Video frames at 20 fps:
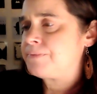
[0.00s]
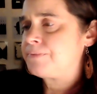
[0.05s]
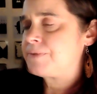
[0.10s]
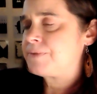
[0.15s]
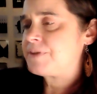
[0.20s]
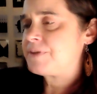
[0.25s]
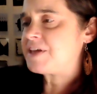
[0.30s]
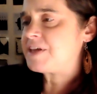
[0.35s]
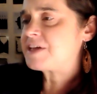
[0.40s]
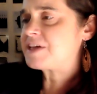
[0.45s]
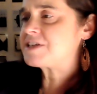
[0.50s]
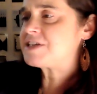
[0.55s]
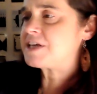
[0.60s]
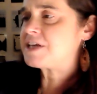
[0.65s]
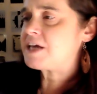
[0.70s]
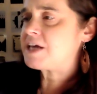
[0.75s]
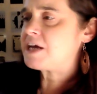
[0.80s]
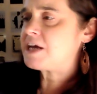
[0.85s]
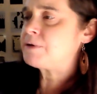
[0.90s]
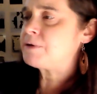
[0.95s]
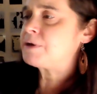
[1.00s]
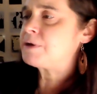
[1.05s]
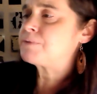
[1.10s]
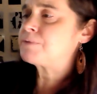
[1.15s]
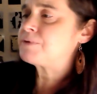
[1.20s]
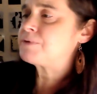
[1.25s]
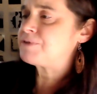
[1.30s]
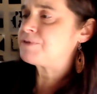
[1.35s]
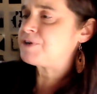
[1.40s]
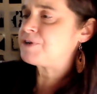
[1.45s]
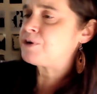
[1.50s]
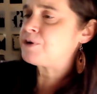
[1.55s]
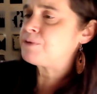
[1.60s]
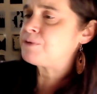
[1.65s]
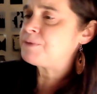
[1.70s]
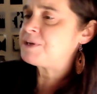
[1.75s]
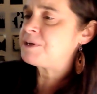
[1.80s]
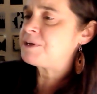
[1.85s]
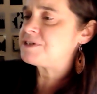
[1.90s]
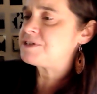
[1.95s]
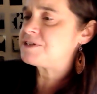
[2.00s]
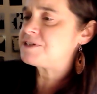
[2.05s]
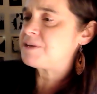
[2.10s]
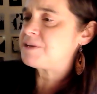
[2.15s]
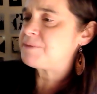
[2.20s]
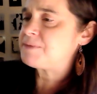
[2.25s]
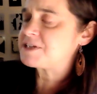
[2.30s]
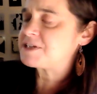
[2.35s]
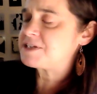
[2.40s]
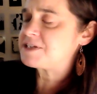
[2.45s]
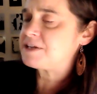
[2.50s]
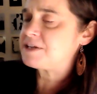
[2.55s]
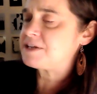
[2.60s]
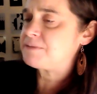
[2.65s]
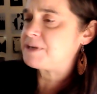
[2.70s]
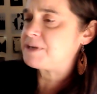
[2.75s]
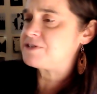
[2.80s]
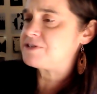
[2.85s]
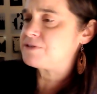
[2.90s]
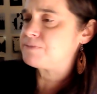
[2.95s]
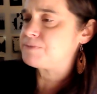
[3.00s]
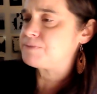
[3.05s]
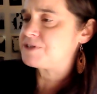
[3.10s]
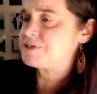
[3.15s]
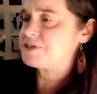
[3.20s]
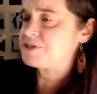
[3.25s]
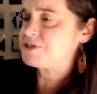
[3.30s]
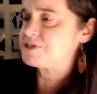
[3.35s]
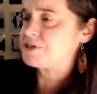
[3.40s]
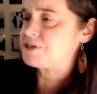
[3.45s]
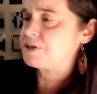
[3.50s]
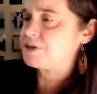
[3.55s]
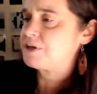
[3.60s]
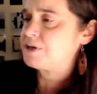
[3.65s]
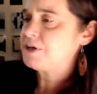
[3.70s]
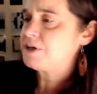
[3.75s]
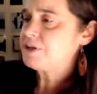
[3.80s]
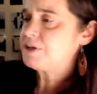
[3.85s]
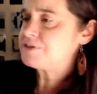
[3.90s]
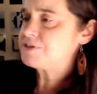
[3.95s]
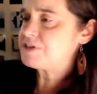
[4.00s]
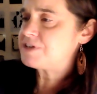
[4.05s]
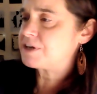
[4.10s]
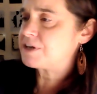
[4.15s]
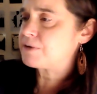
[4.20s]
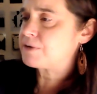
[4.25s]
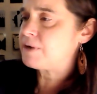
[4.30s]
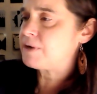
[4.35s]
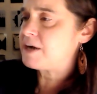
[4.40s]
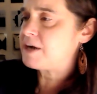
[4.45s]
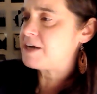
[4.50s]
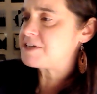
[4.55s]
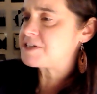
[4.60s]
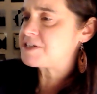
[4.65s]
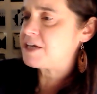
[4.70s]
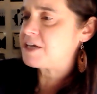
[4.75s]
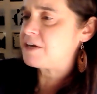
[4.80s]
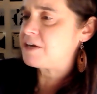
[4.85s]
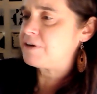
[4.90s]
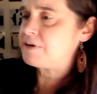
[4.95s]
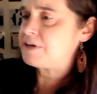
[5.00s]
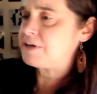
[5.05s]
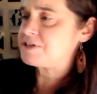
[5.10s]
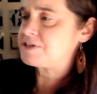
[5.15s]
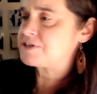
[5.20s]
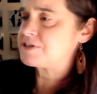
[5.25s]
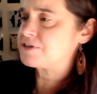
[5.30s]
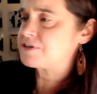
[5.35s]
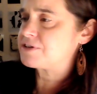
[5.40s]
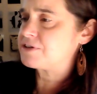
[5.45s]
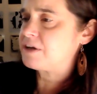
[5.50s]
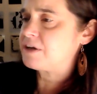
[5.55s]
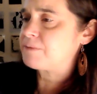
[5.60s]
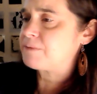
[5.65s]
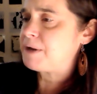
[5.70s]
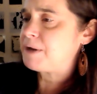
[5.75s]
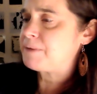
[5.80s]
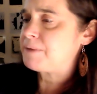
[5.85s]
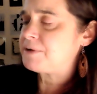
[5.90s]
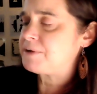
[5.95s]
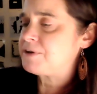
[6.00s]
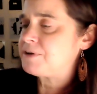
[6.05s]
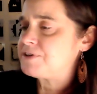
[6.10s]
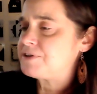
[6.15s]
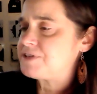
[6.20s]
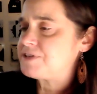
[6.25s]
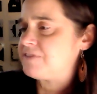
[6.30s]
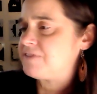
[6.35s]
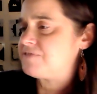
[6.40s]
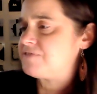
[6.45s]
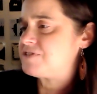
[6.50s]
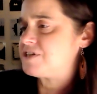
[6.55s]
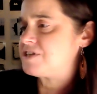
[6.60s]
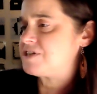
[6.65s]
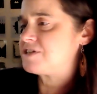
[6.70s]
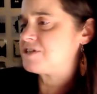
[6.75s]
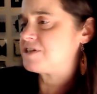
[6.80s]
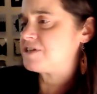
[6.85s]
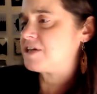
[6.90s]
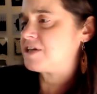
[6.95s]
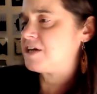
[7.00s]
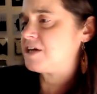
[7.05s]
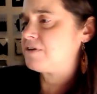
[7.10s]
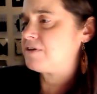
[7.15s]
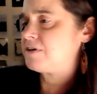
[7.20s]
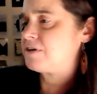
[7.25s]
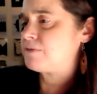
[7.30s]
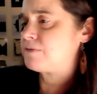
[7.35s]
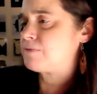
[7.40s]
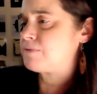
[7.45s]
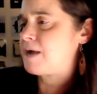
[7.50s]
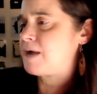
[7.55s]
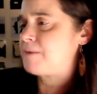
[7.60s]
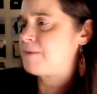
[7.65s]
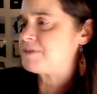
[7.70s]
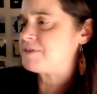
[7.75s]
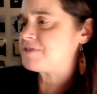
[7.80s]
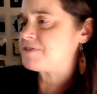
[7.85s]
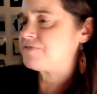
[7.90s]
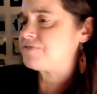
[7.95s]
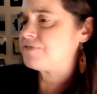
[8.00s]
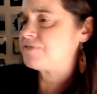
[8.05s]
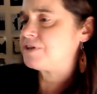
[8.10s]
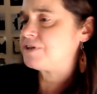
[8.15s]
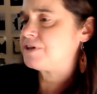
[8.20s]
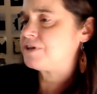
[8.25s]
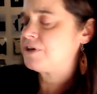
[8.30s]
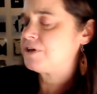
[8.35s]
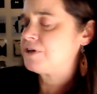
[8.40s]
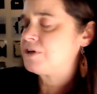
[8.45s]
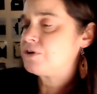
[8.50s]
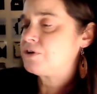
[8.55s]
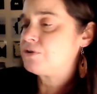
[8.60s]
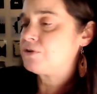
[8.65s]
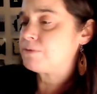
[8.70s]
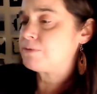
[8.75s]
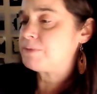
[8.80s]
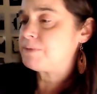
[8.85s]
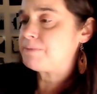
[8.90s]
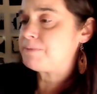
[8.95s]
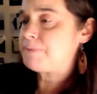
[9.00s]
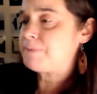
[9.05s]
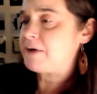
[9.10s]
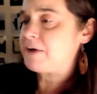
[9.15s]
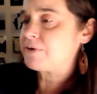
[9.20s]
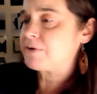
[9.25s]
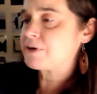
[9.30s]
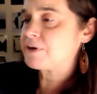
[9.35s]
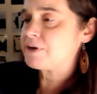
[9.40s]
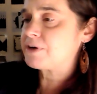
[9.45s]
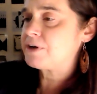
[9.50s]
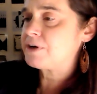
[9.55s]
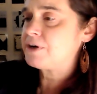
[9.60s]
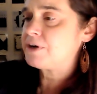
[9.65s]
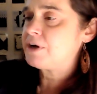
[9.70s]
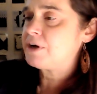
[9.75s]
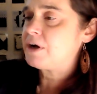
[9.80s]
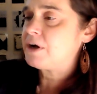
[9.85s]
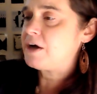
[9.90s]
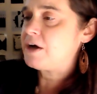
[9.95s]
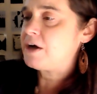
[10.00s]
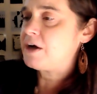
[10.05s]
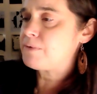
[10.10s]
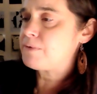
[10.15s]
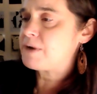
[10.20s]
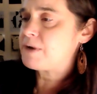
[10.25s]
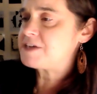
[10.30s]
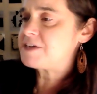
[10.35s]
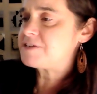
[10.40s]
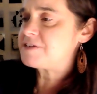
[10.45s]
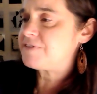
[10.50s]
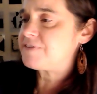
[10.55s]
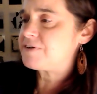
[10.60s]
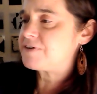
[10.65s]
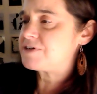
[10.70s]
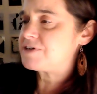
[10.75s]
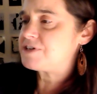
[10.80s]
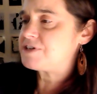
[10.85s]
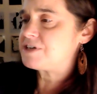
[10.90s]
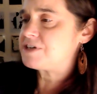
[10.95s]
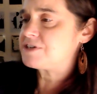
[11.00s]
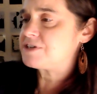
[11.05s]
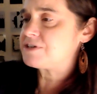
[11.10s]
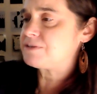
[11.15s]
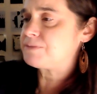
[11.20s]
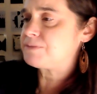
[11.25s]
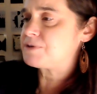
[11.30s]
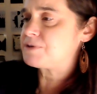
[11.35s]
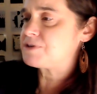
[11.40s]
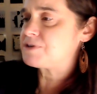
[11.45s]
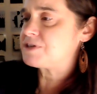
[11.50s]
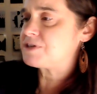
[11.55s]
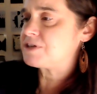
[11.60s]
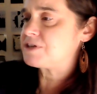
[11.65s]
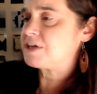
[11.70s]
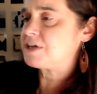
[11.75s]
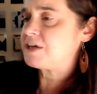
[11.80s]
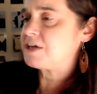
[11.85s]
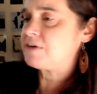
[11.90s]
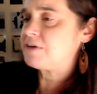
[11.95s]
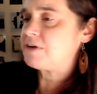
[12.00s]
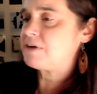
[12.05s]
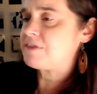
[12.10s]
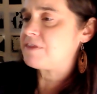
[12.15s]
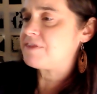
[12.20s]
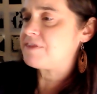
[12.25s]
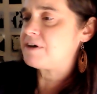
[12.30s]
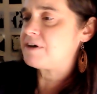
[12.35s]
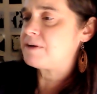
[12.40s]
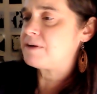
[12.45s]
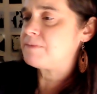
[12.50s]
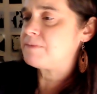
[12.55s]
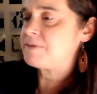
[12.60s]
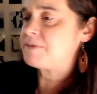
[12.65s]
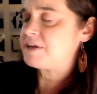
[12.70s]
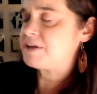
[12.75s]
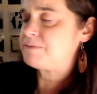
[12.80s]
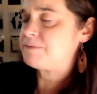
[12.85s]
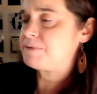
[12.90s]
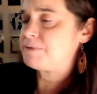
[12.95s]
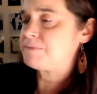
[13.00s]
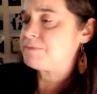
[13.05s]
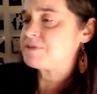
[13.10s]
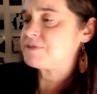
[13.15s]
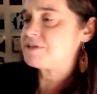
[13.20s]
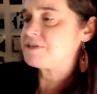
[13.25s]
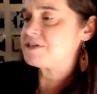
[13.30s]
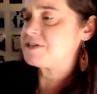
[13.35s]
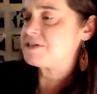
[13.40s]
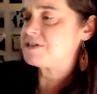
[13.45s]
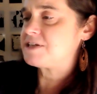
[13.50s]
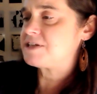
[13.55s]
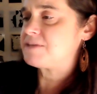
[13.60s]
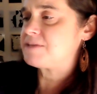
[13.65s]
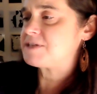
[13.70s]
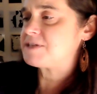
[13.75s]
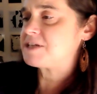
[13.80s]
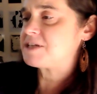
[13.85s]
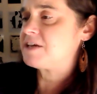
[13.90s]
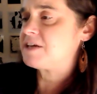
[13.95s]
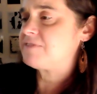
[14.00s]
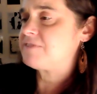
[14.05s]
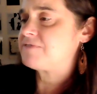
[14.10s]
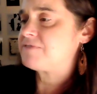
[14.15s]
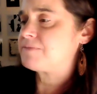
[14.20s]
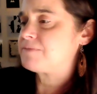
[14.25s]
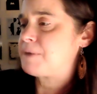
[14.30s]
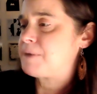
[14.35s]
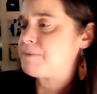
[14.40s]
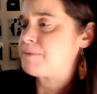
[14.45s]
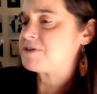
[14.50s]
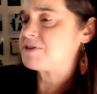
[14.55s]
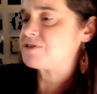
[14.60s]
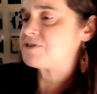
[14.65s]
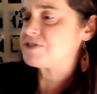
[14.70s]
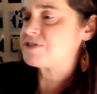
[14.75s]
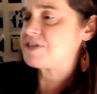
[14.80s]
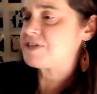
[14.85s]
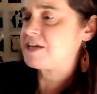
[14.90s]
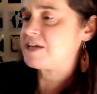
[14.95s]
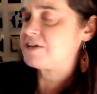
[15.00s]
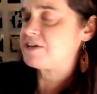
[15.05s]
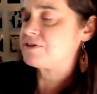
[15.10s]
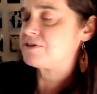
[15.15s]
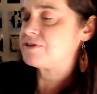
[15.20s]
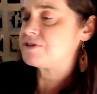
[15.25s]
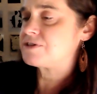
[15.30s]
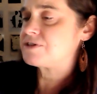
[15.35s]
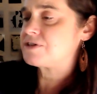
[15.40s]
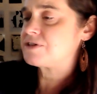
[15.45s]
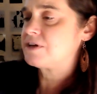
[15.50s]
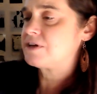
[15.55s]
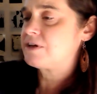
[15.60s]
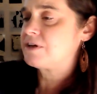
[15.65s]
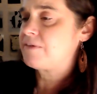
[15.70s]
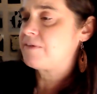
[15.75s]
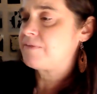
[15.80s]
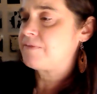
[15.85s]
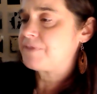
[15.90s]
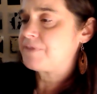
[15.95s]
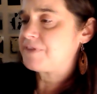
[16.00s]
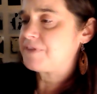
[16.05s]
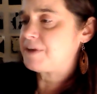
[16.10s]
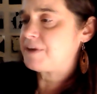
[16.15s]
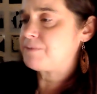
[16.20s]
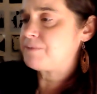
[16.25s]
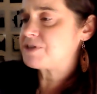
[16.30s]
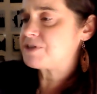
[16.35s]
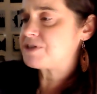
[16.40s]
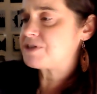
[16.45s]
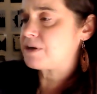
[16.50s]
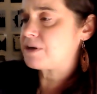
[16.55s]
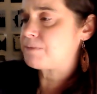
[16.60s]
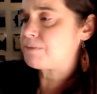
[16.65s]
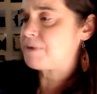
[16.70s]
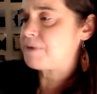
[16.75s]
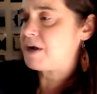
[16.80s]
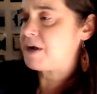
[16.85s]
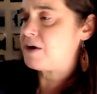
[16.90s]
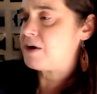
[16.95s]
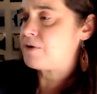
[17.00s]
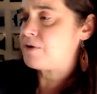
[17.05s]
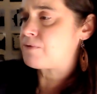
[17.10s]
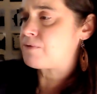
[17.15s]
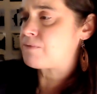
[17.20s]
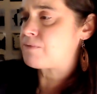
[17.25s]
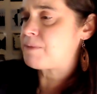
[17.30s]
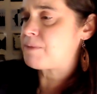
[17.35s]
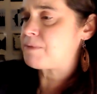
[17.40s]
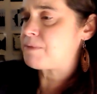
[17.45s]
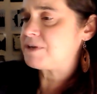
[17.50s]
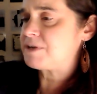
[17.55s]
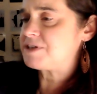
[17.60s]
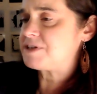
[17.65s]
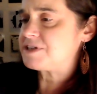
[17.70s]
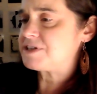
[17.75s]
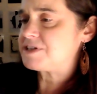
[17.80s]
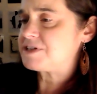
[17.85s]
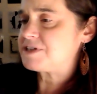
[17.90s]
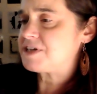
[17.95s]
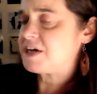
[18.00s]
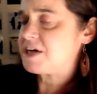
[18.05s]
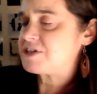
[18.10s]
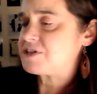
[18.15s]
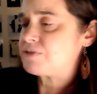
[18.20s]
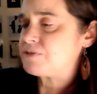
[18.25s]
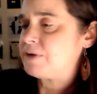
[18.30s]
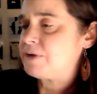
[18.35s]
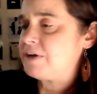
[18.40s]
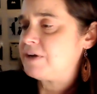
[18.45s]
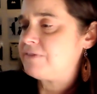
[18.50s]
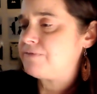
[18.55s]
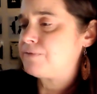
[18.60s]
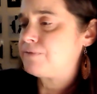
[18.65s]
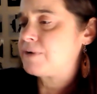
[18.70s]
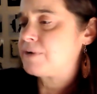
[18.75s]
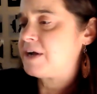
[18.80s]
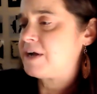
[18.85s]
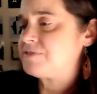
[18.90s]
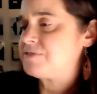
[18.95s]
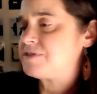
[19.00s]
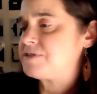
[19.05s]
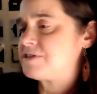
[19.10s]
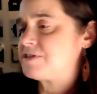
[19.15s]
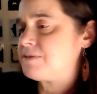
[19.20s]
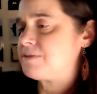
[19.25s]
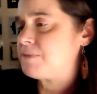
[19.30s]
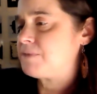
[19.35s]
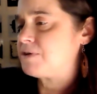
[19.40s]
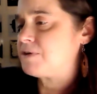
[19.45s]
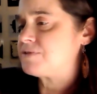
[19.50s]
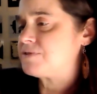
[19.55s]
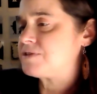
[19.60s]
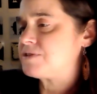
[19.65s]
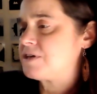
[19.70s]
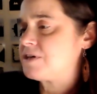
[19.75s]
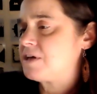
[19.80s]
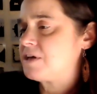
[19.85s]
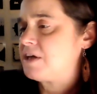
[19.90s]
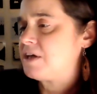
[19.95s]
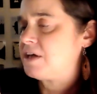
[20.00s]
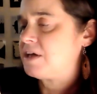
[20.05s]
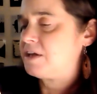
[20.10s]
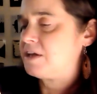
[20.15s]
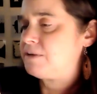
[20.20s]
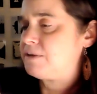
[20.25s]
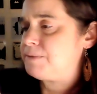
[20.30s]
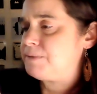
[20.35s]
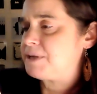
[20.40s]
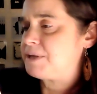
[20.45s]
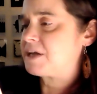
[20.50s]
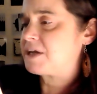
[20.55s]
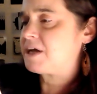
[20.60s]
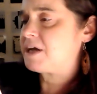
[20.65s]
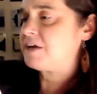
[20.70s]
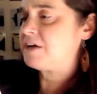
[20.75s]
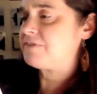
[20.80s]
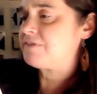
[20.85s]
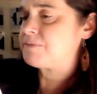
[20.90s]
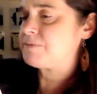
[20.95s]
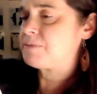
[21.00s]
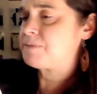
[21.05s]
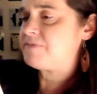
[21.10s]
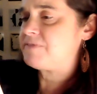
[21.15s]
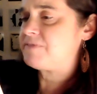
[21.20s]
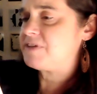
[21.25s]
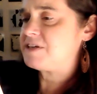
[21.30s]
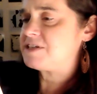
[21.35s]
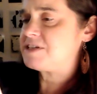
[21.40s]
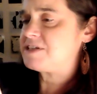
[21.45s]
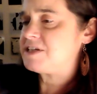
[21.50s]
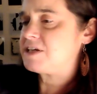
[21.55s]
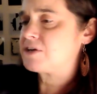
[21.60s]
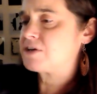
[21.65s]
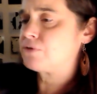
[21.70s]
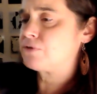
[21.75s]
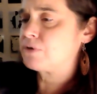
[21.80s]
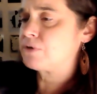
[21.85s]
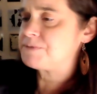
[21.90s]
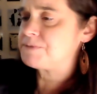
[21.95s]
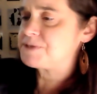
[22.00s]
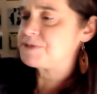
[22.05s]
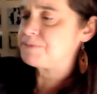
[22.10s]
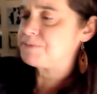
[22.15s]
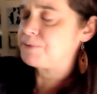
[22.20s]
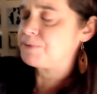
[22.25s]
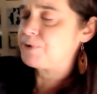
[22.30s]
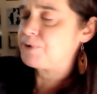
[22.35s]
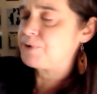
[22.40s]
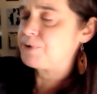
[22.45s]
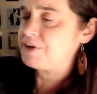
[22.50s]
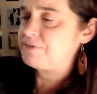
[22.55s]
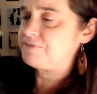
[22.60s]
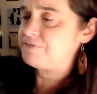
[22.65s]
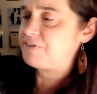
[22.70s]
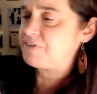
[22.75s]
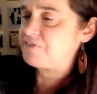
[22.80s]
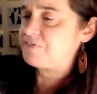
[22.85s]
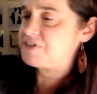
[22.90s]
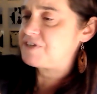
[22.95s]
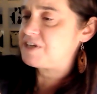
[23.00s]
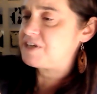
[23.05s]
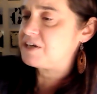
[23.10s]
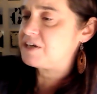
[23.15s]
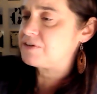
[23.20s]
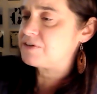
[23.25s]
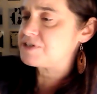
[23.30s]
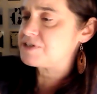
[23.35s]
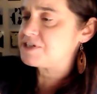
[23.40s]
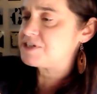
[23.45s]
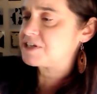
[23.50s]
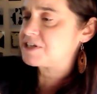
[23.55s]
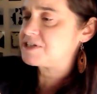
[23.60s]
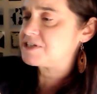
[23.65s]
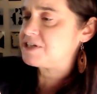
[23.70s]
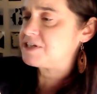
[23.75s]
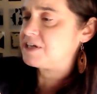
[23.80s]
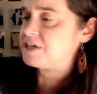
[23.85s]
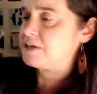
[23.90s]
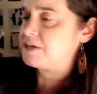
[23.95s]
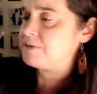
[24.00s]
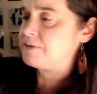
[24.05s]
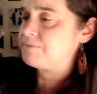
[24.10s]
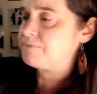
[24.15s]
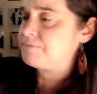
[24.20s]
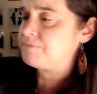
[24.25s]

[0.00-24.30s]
the things they carried were determined to some extent by superstition. Lieutenant Cross carried his good luck pebble, Dave Jensen carried a rabbit's foot, Norman Bowker, otherwise a very gentle person, carried a thumb that had been presented to him as a gift by Mitchell Sanders. The thumb was dark brown, rubbery to the touch, and weighed four ounces at most. It had been cut from a VC corpse, a boy of 15 or 16.